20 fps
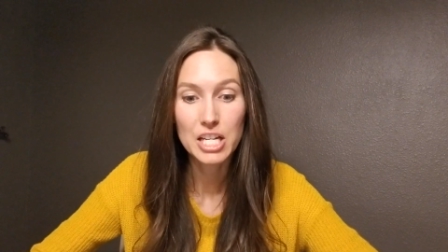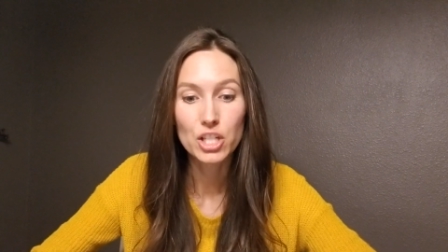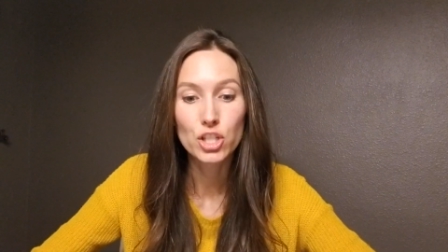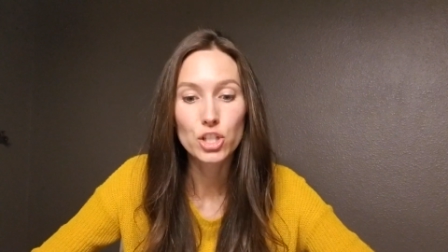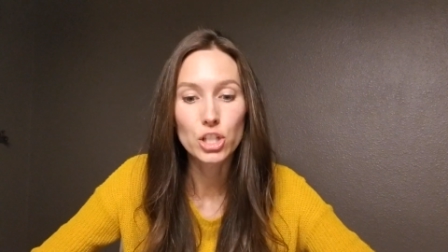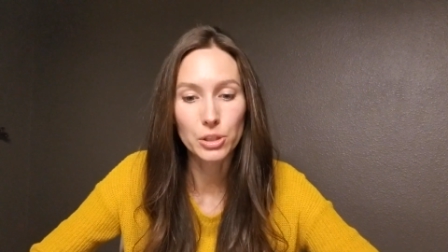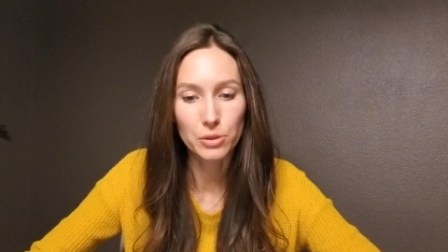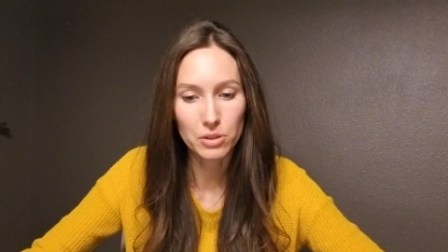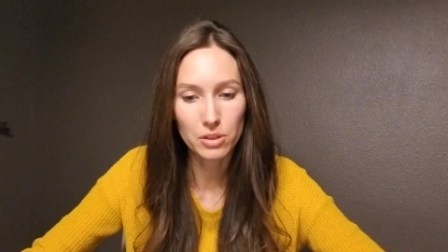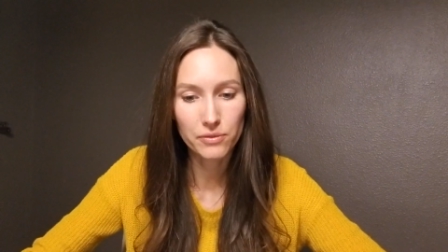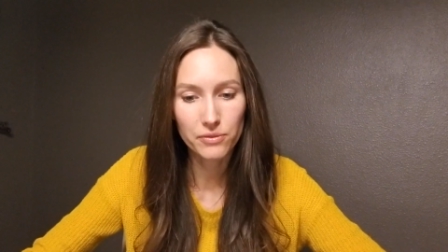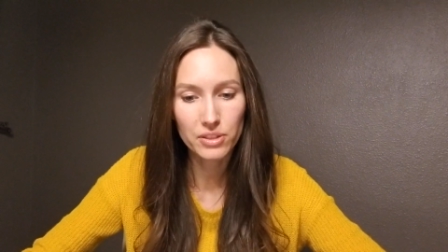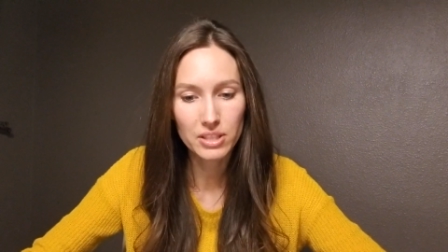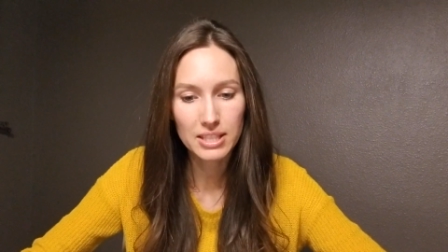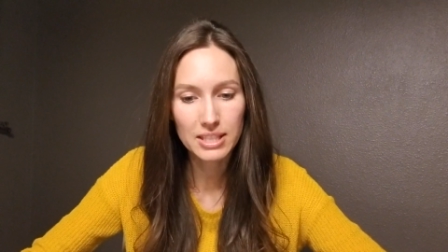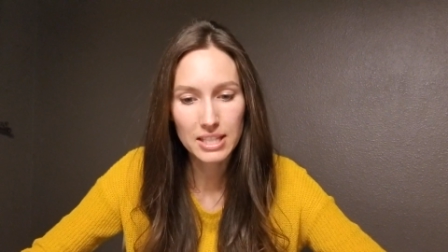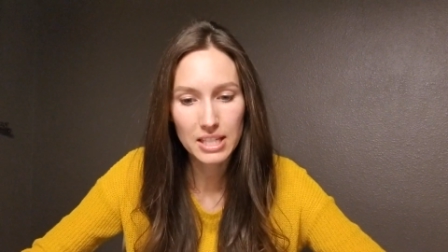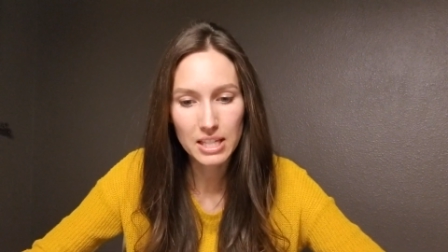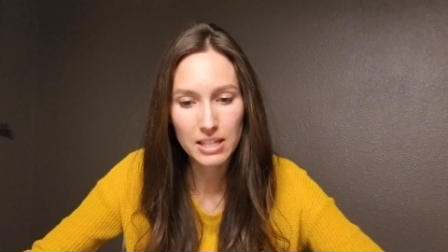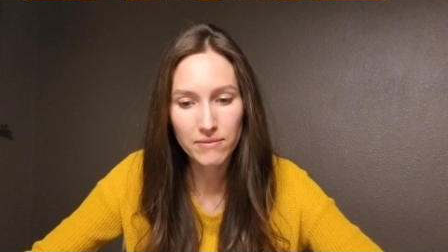Joseph
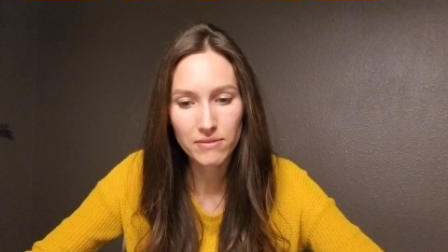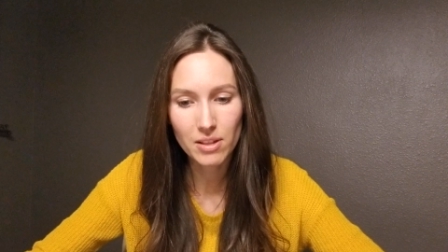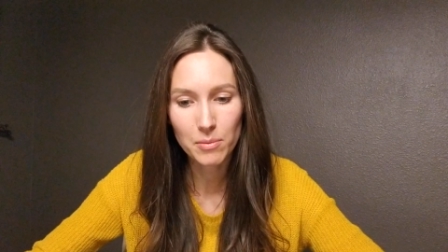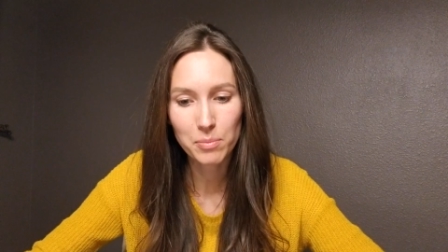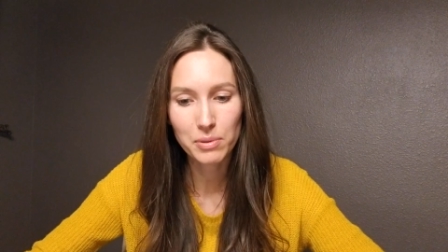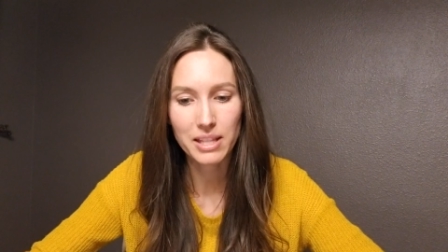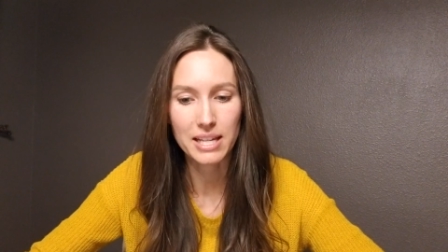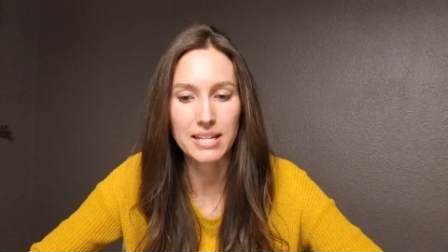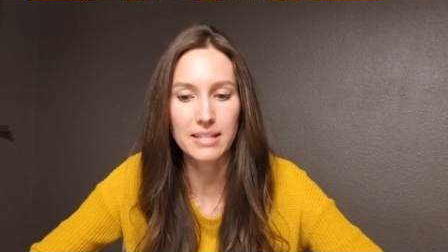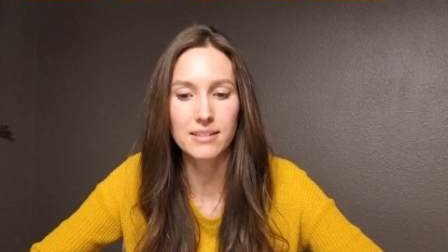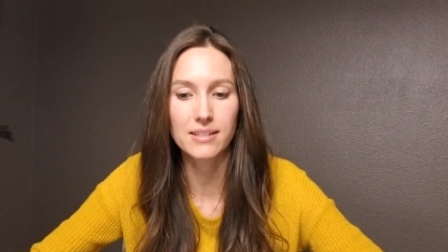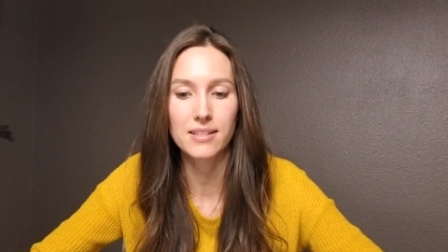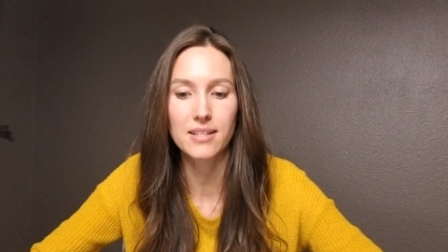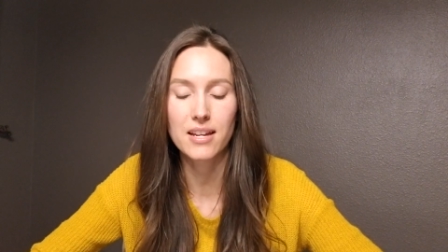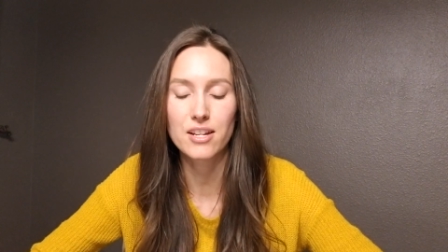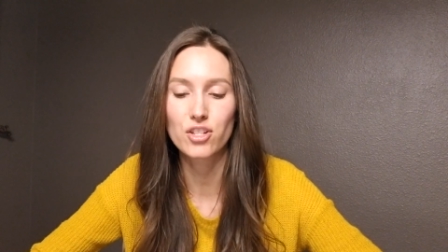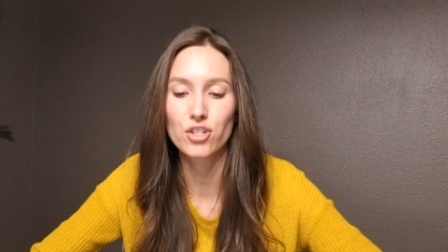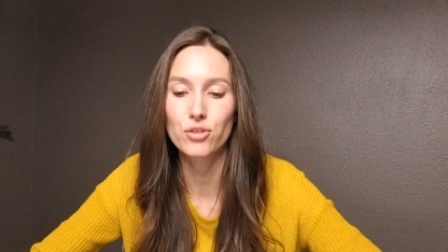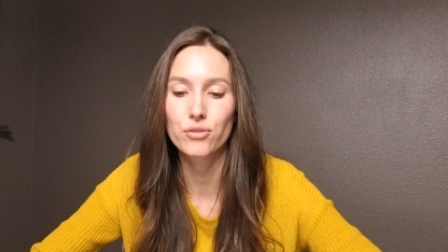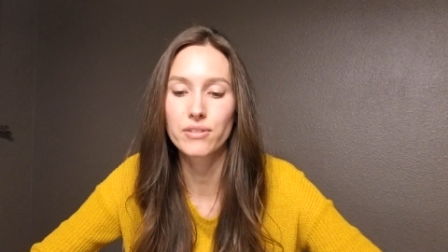received the plates
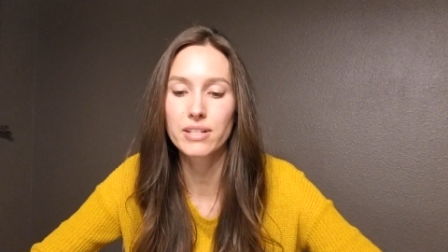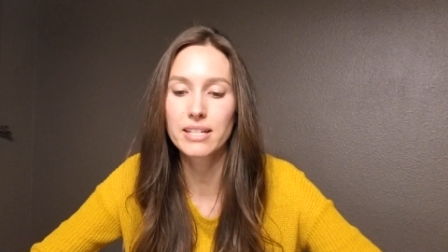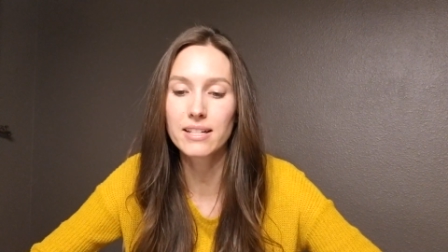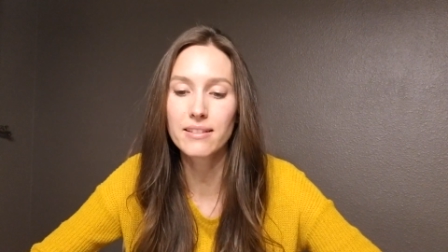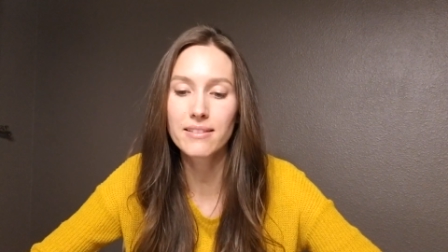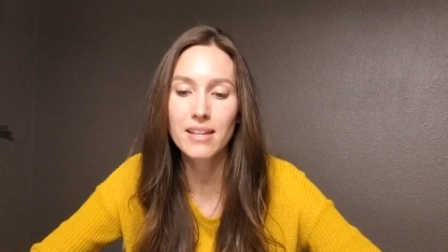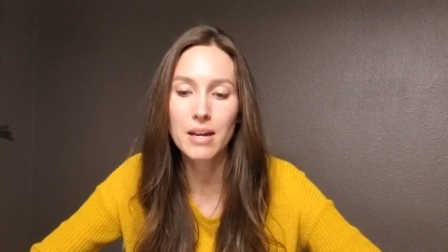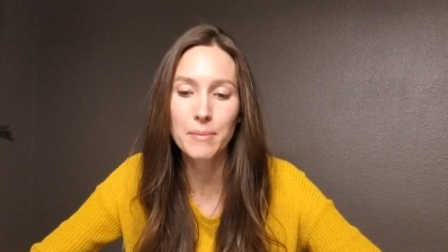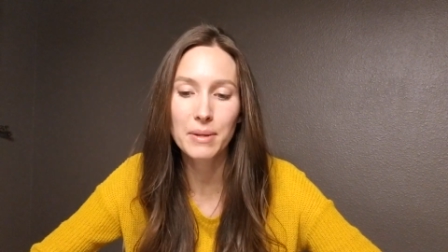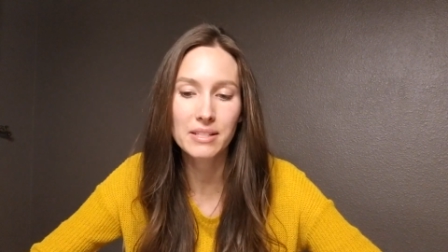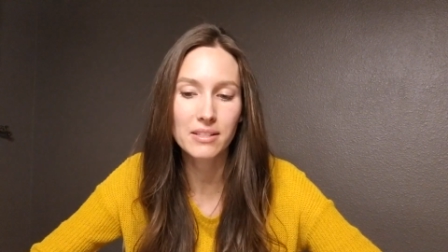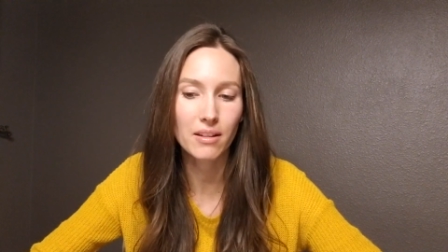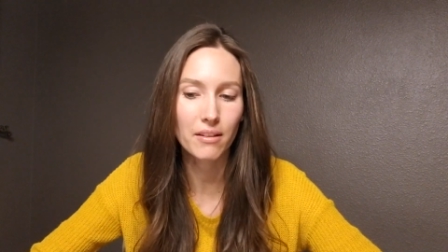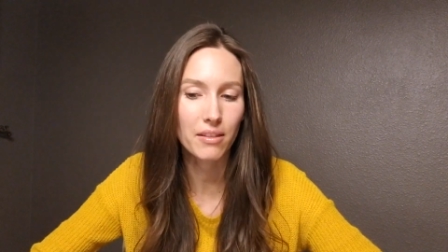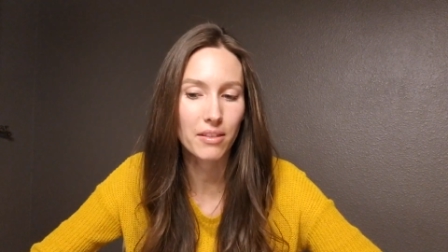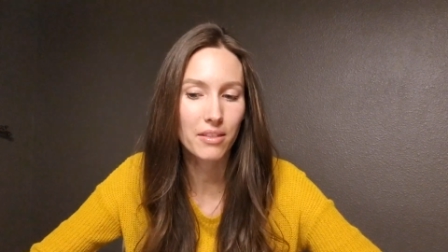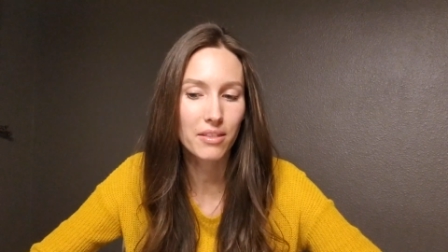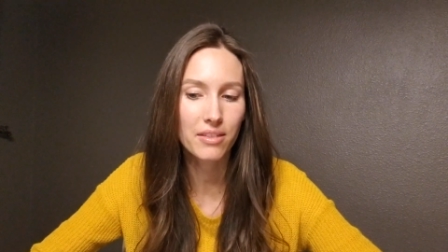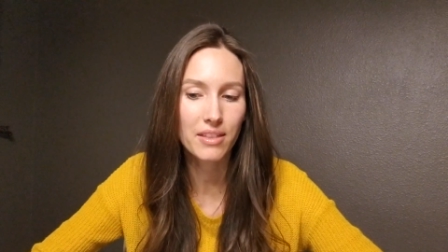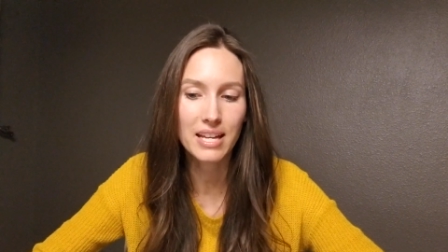and treated them as
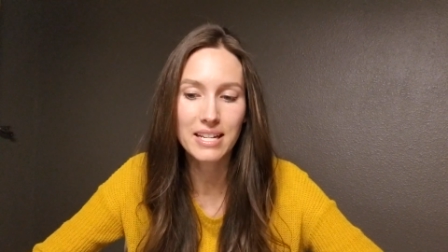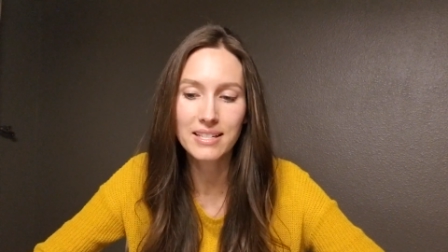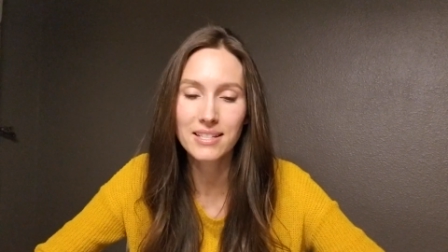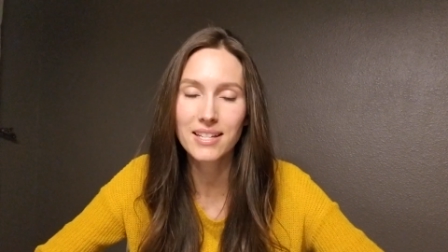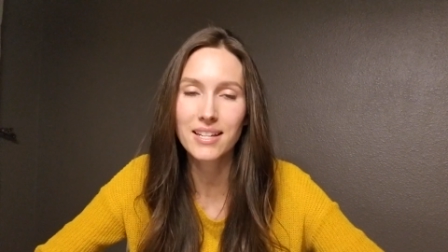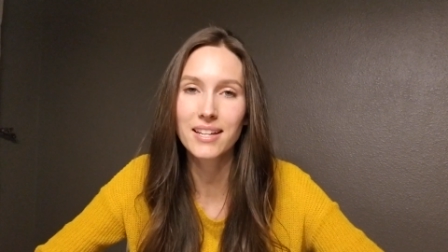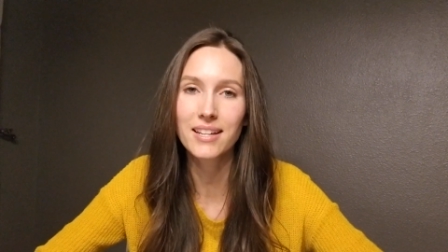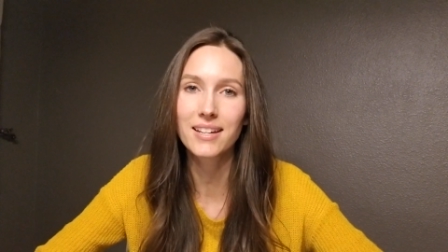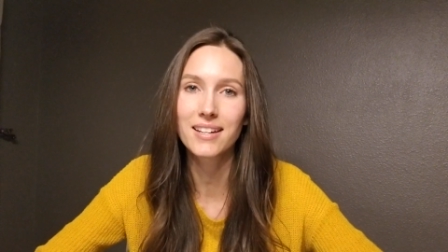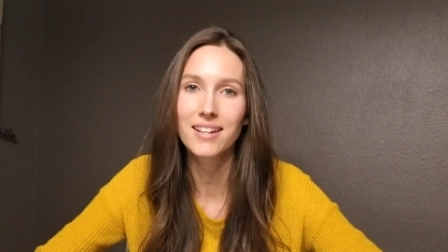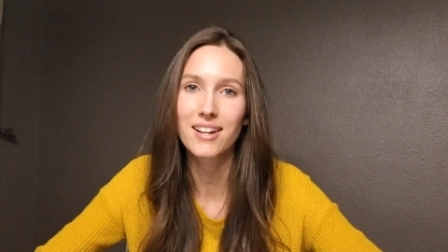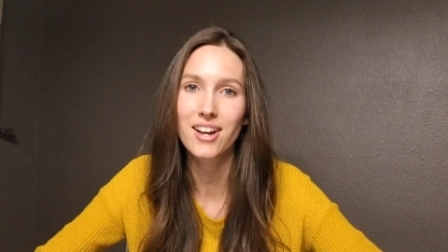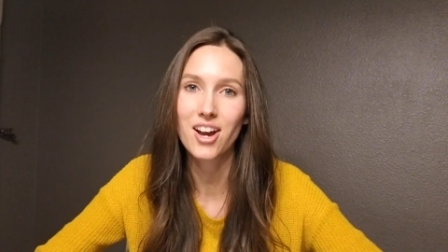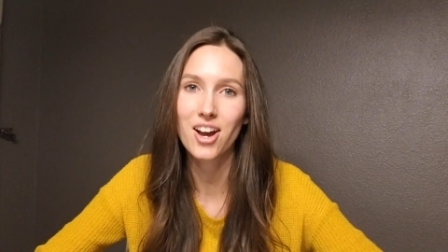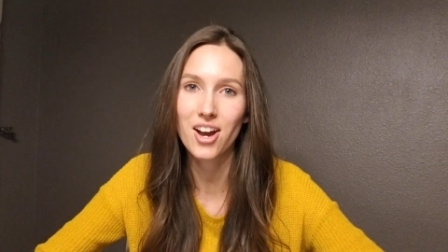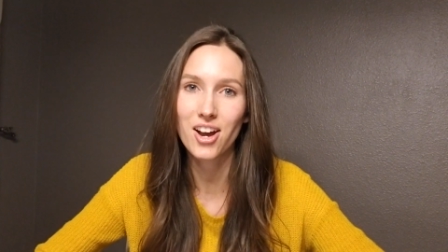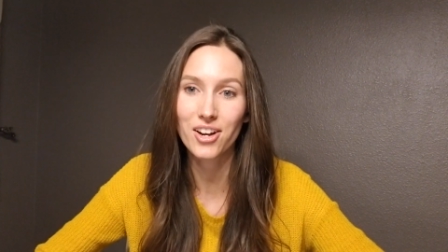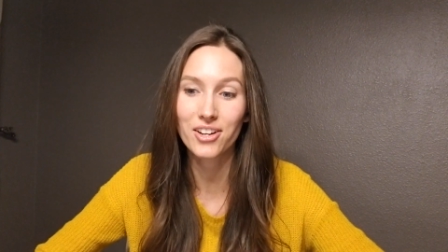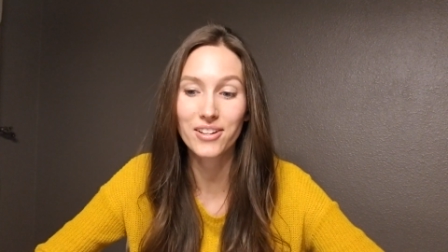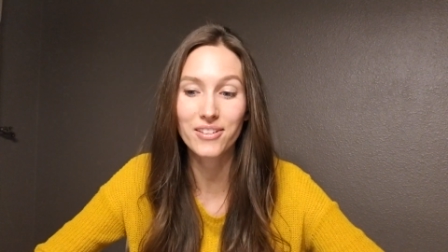authentic
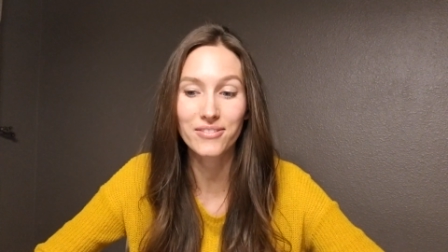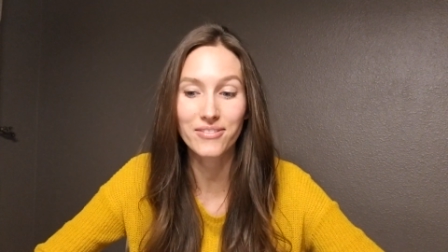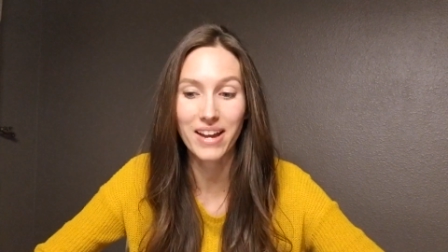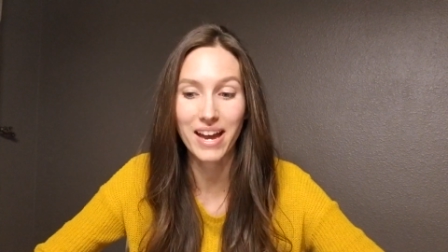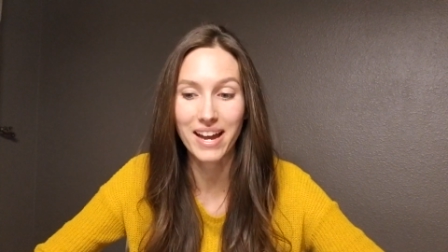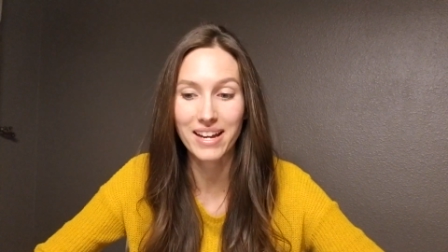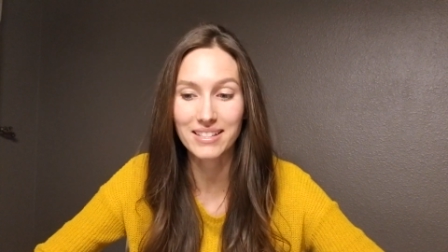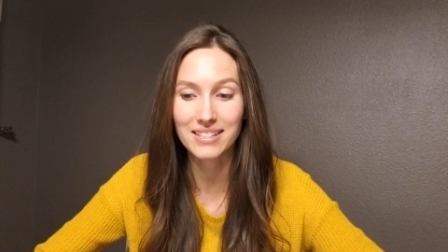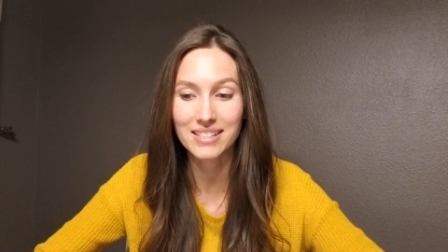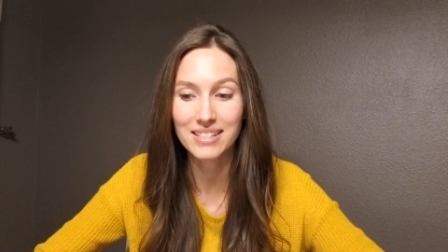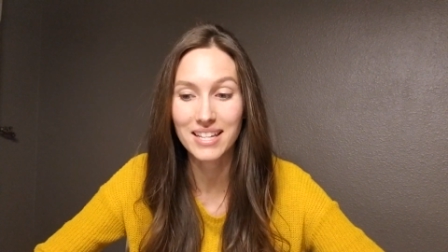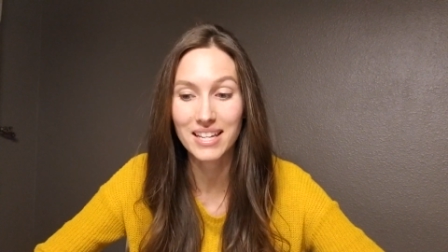artifacts.